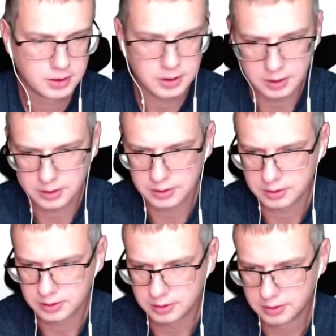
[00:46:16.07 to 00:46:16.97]

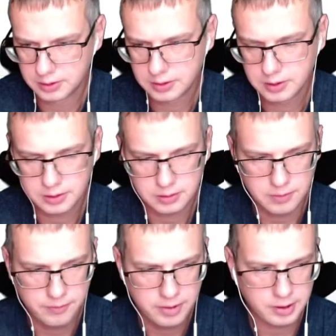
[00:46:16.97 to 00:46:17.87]
a
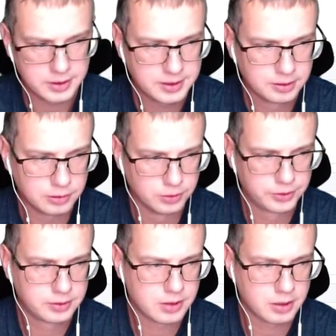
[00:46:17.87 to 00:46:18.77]
very good